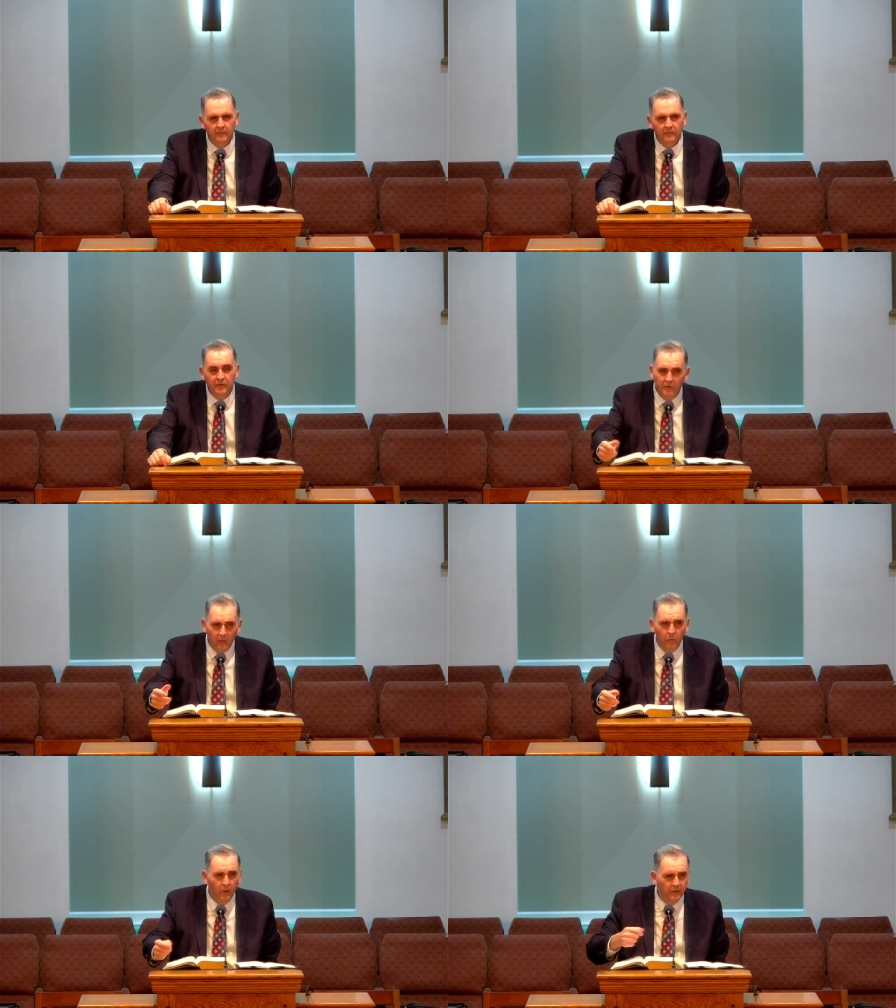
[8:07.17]
Do you know
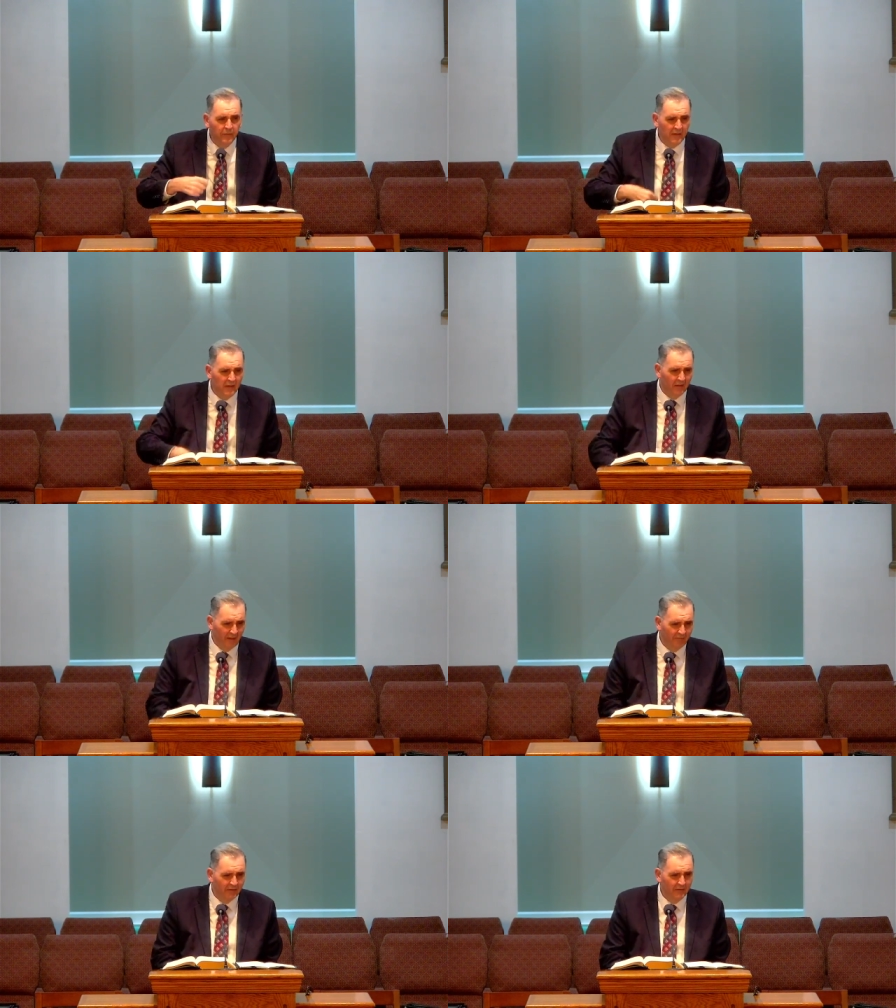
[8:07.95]
one of the
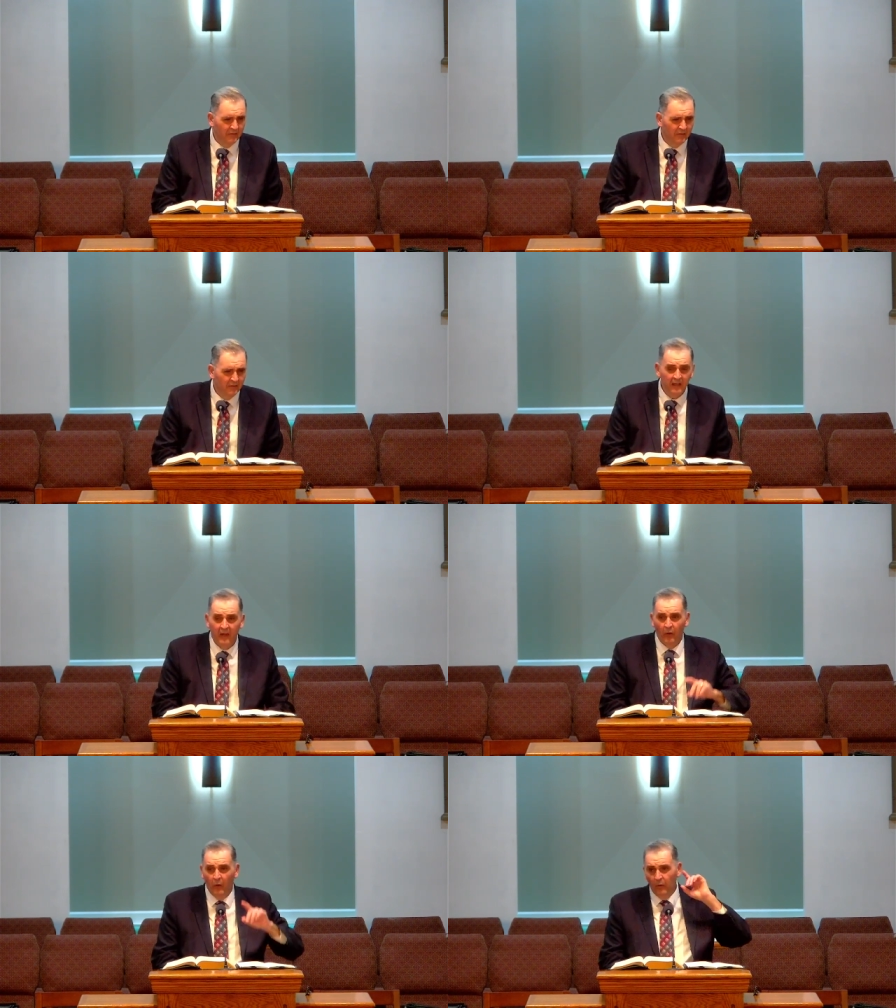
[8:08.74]
eleven
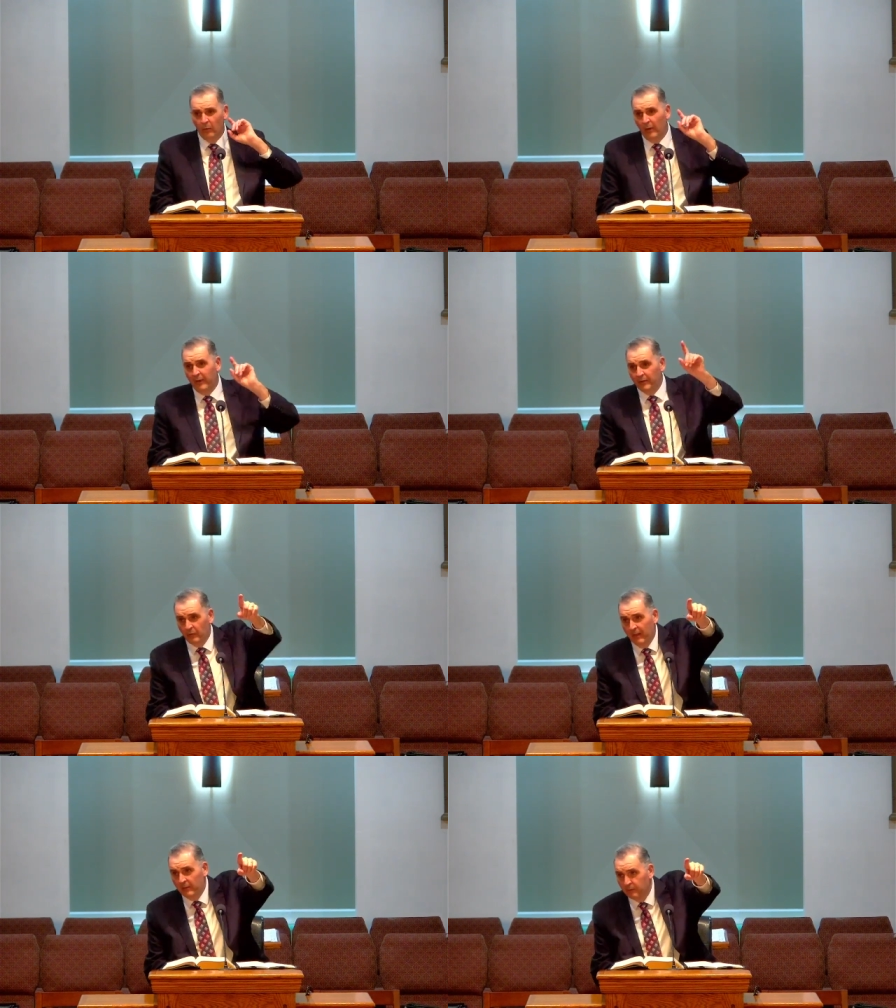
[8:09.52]
got all the way to
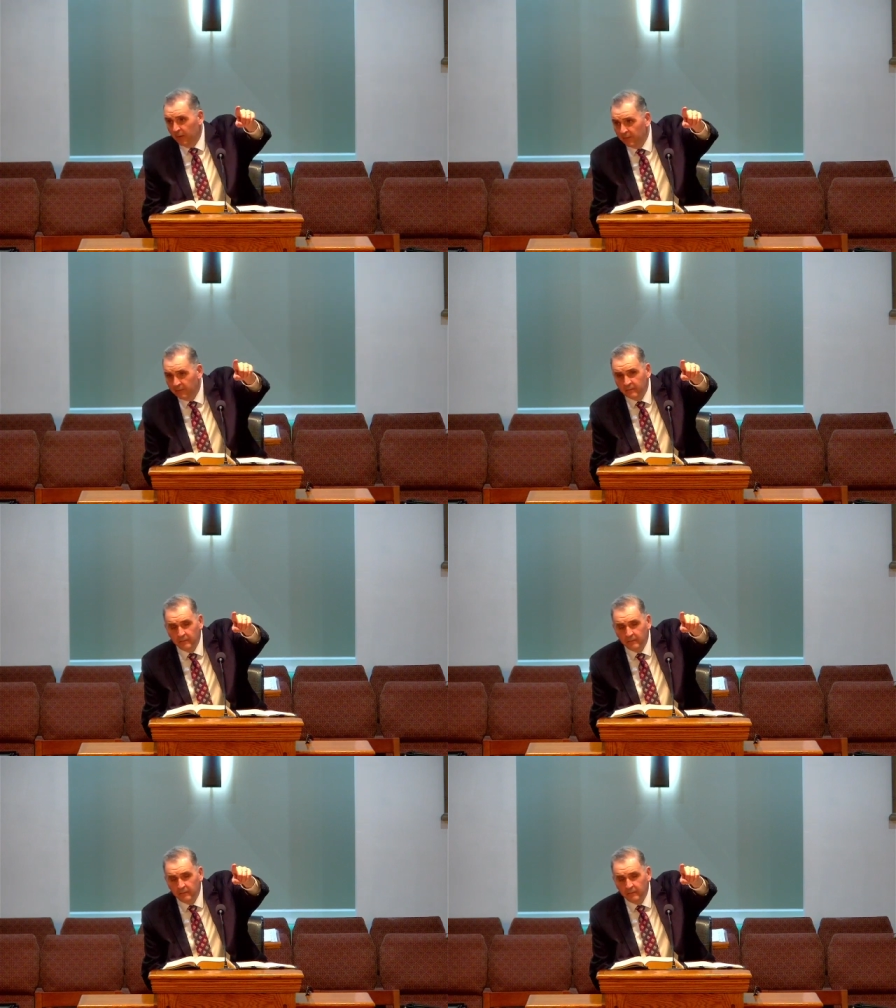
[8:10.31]
Great Britain?